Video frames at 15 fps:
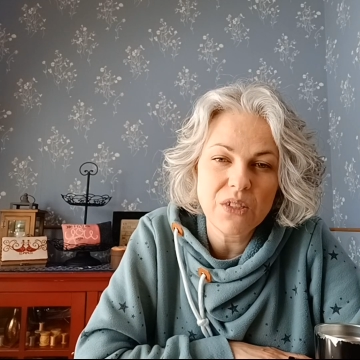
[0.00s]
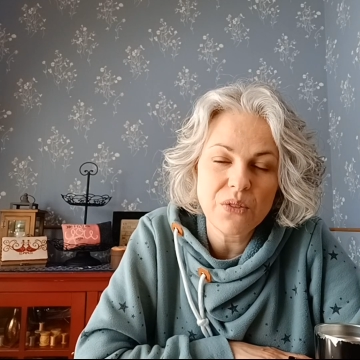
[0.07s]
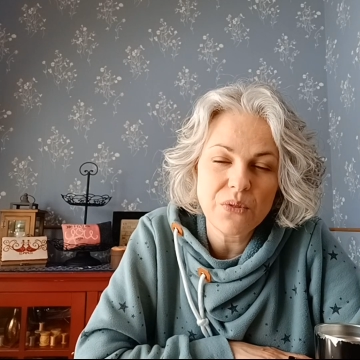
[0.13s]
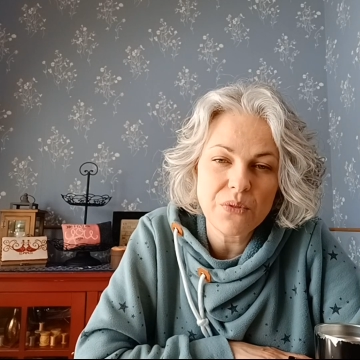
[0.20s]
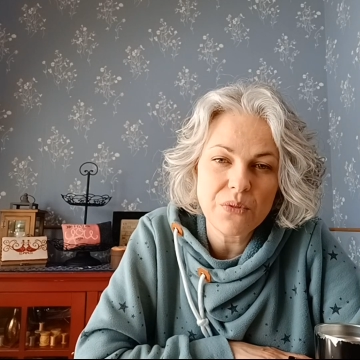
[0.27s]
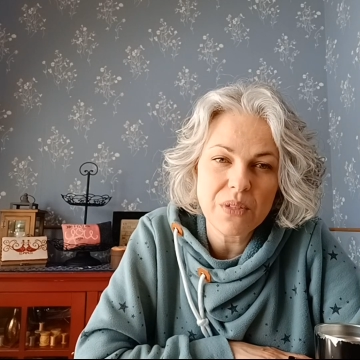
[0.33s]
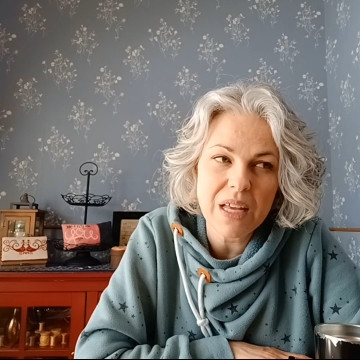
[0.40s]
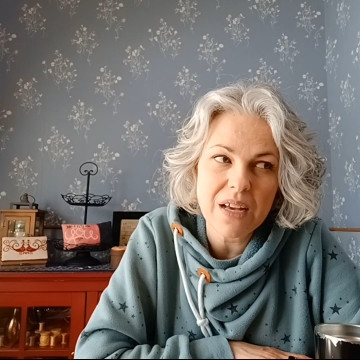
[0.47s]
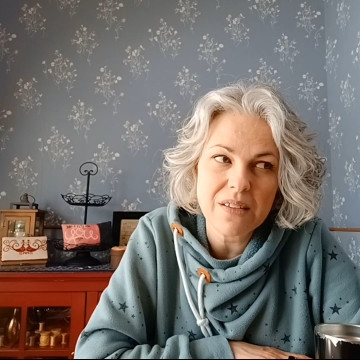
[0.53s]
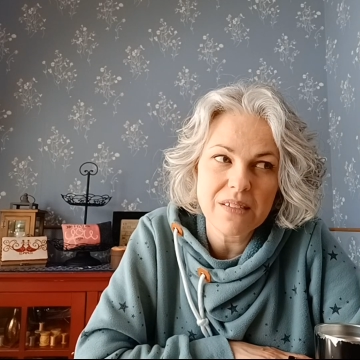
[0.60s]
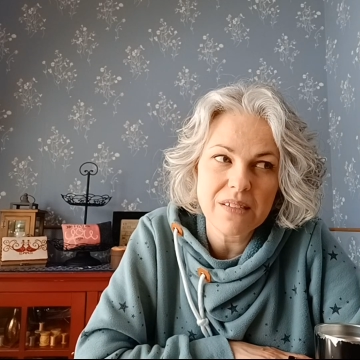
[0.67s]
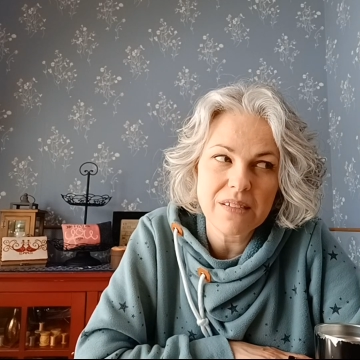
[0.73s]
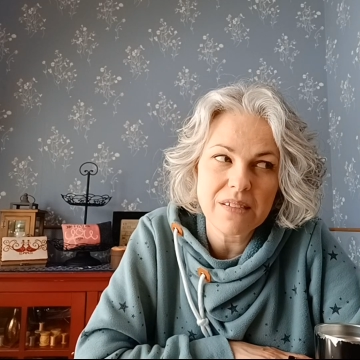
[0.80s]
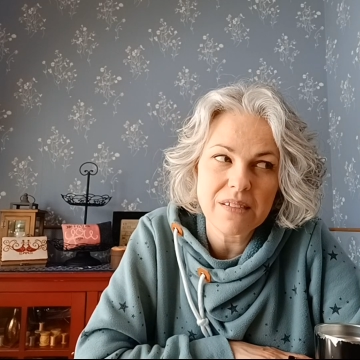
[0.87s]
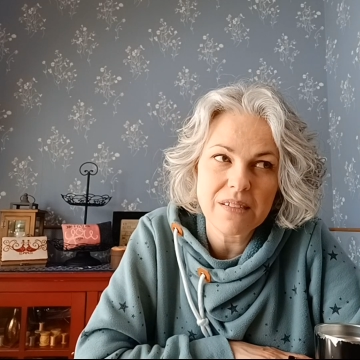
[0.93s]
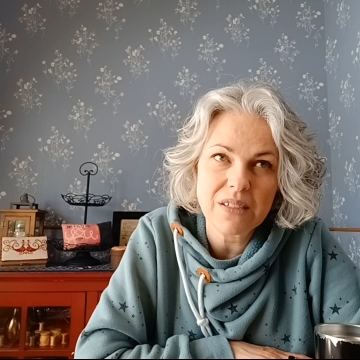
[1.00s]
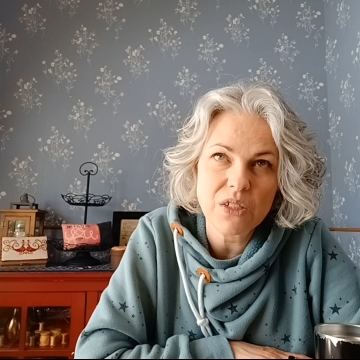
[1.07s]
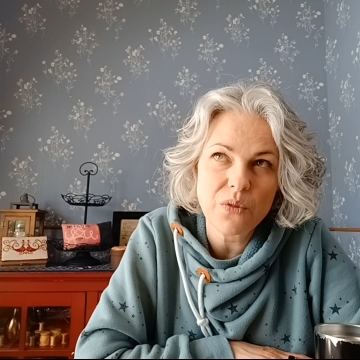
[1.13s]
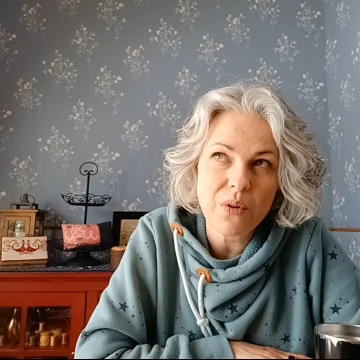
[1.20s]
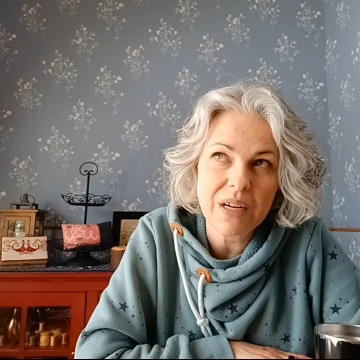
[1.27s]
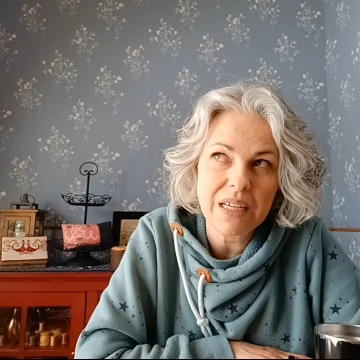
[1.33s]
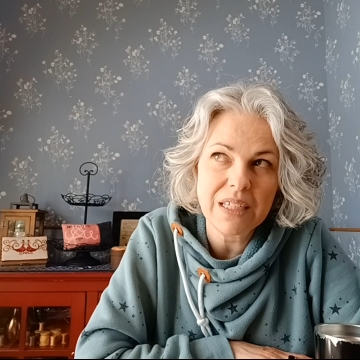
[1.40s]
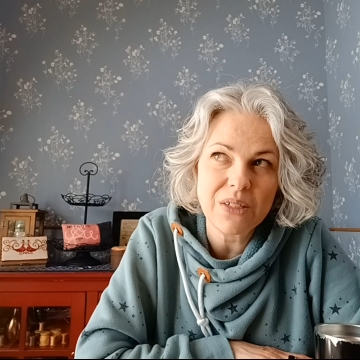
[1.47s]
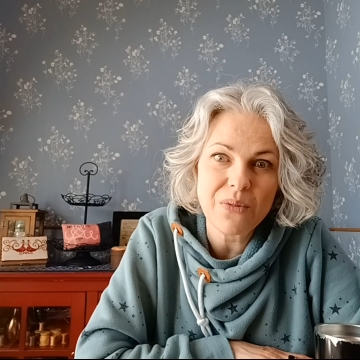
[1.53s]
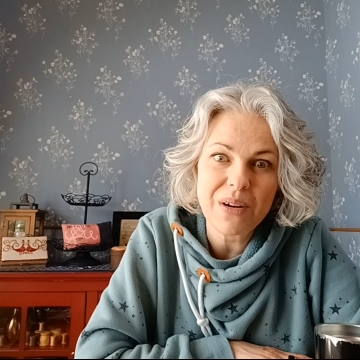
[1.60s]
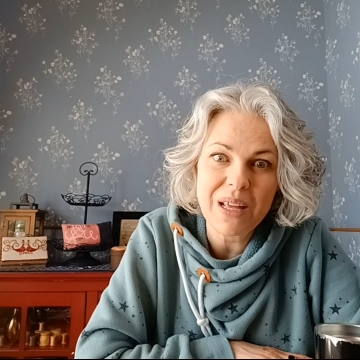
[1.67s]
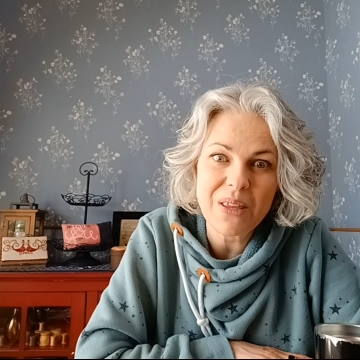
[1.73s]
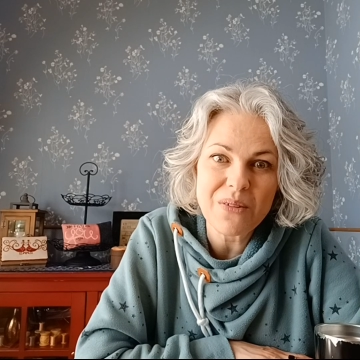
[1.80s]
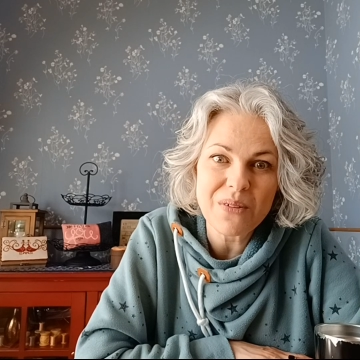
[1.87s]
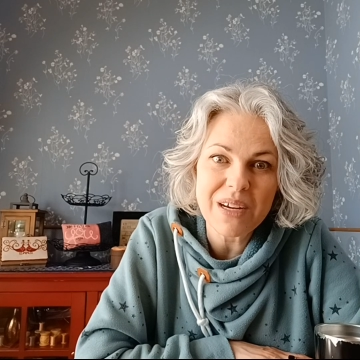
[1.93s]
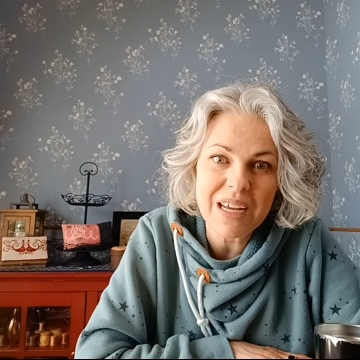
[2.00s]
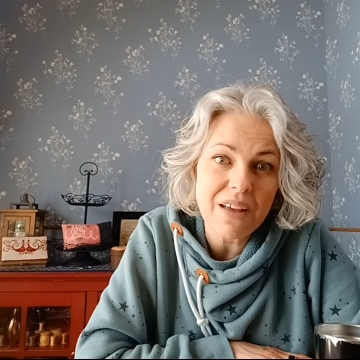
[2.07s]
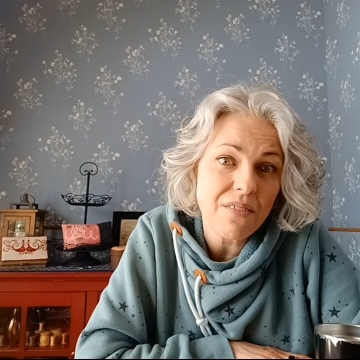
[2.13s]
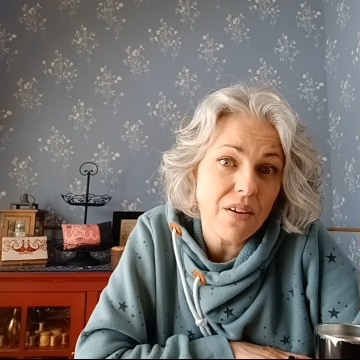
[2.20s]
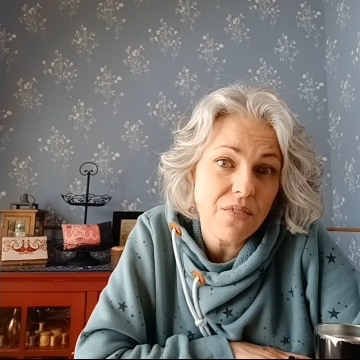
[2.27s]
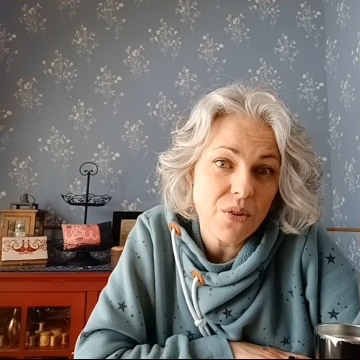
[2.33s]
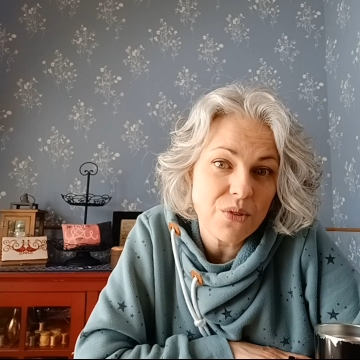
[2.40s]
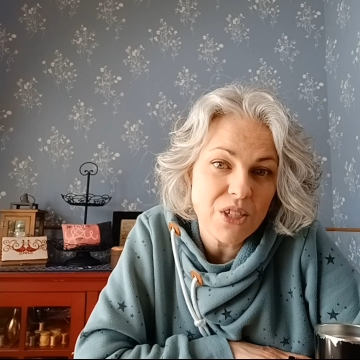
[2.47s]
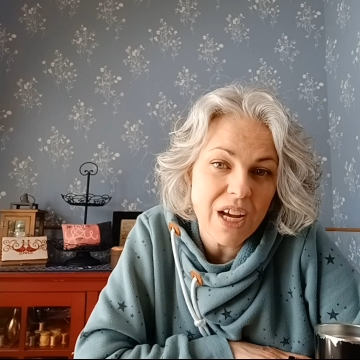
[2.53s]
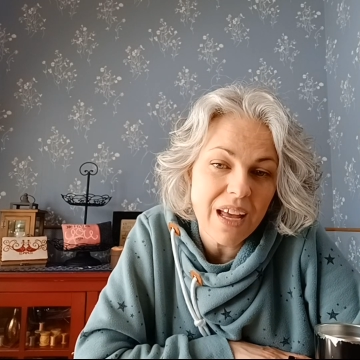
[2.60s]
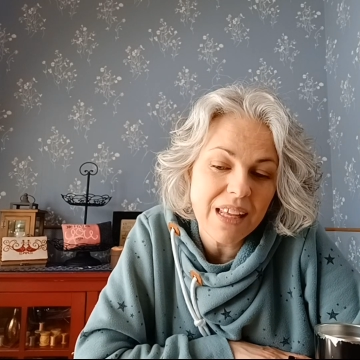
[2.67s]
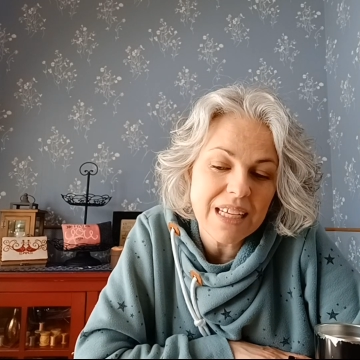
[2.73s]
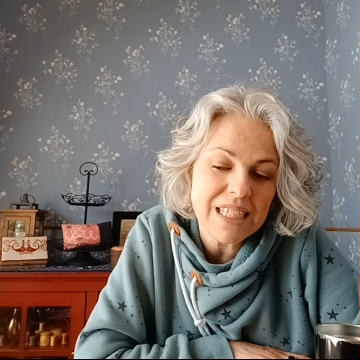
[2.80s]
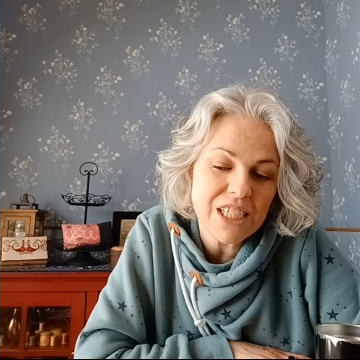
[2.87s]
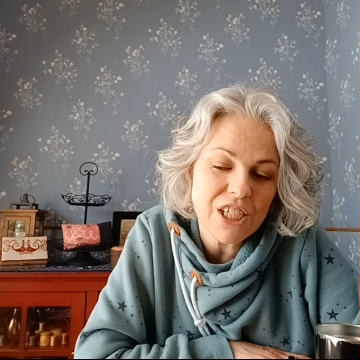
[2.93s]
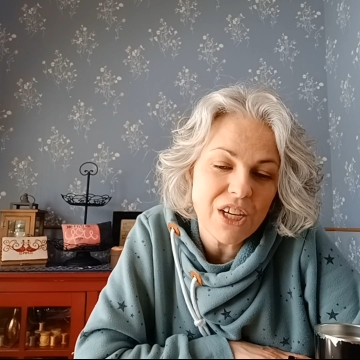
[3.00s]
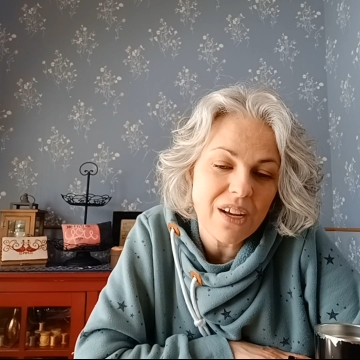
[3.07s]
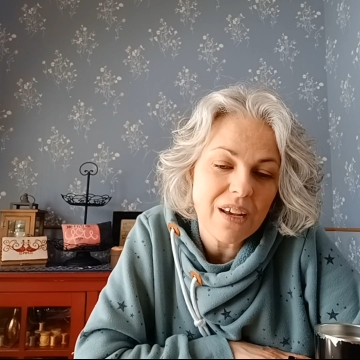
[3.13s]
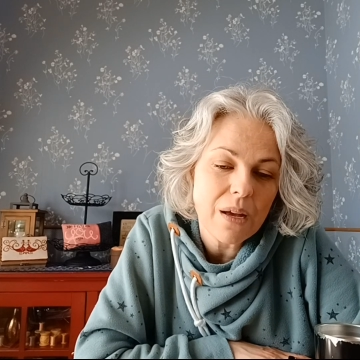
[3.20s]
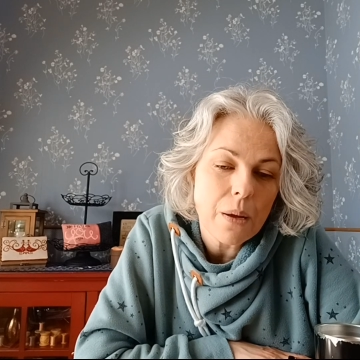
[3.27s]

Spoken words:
2023 FFO challenge.